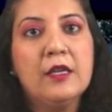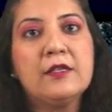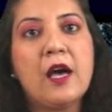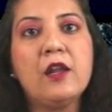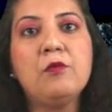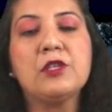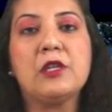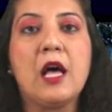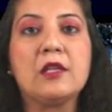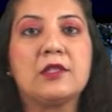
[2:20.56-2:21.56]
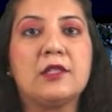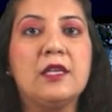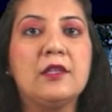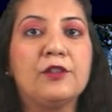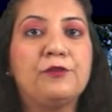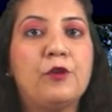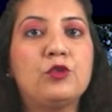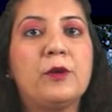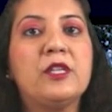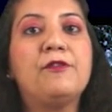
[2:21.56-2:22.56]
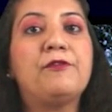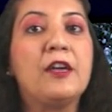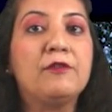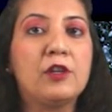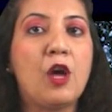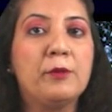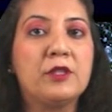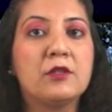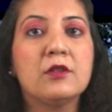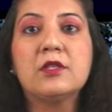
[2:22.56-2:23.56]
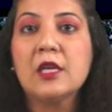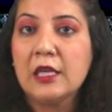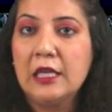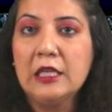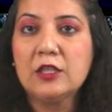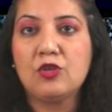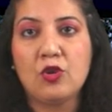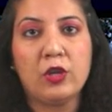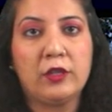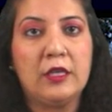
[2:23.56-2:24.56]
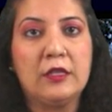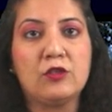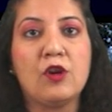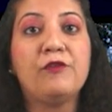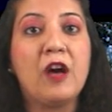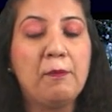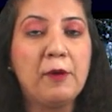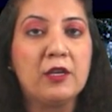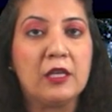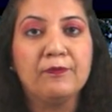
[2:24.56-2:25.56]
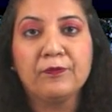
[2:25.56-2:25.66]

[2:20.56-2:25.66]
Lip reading: Sara was last seen at 425 km east-northeast of Apari,